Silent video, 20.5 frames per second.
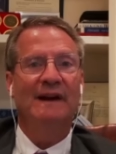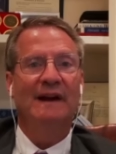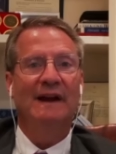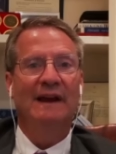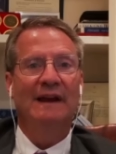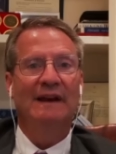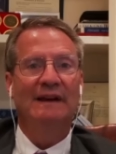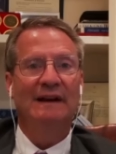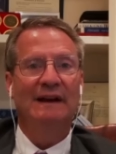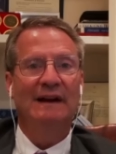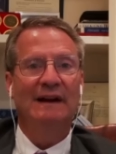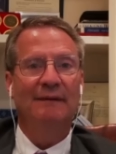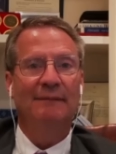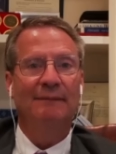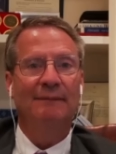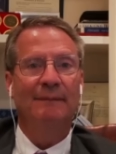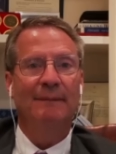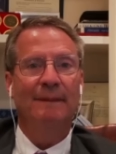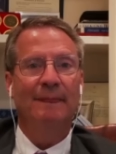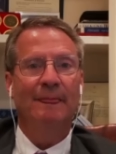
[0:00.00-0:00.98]
And
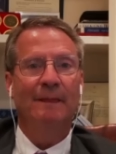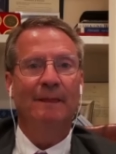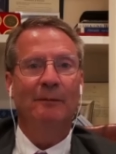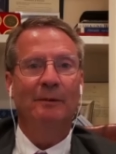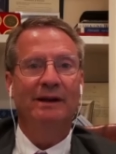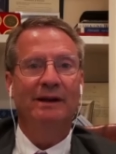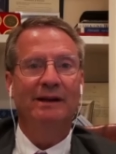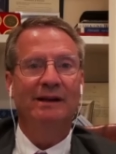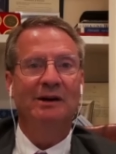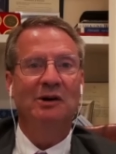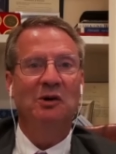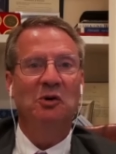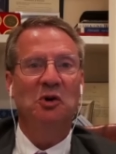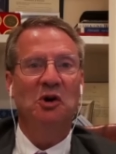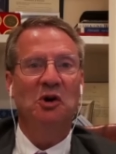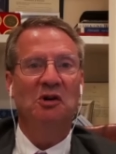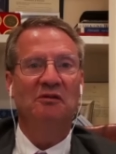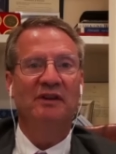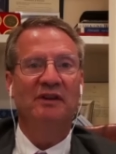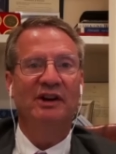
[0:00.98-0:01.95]
we
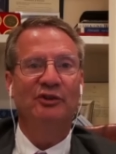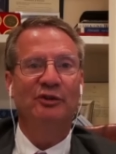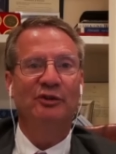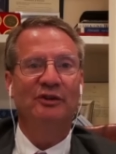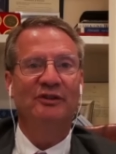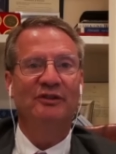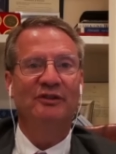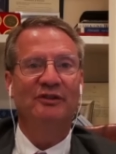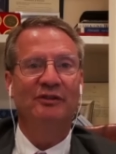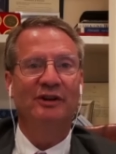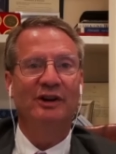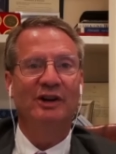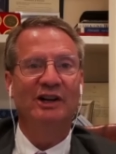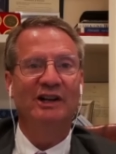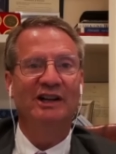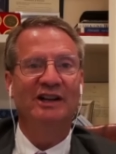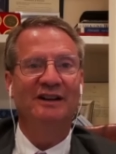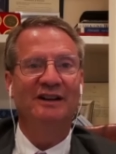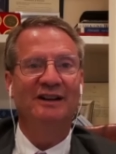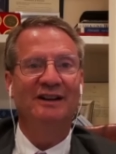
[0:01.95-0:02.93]
hold our veterans
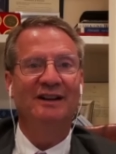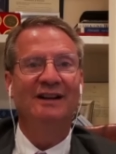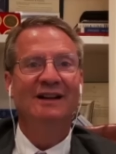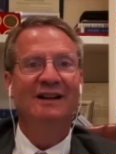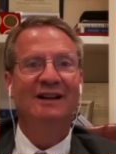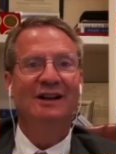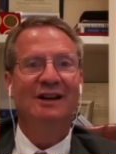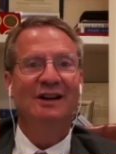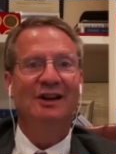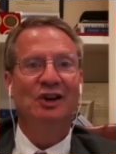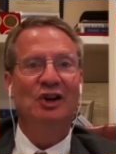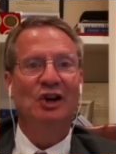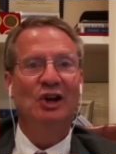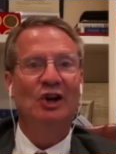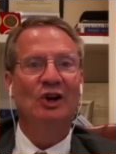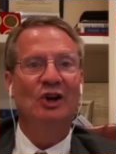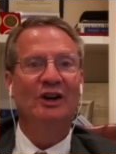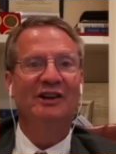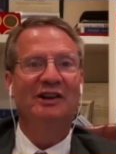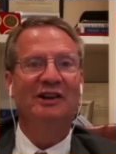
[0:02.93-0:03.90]
very
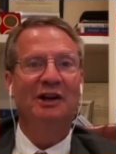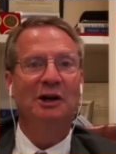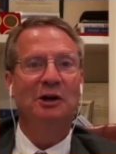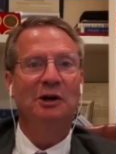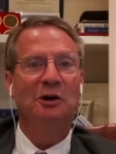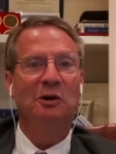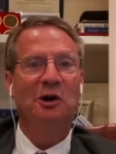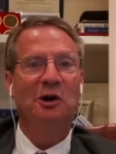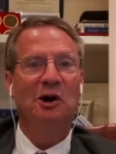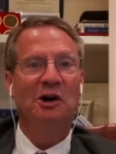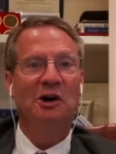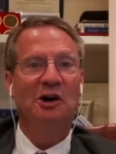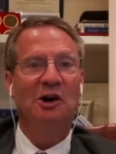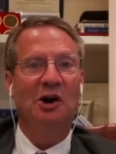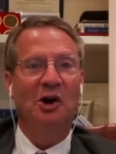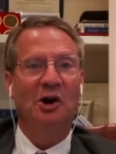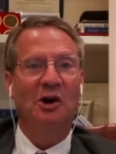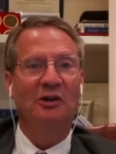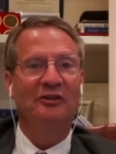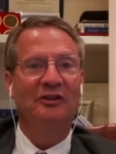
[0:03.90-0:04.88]
near and dear to our
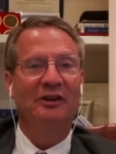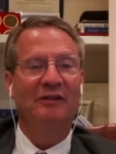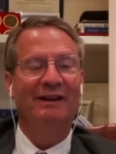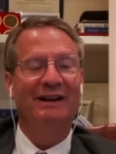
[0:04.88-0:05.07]
hearts.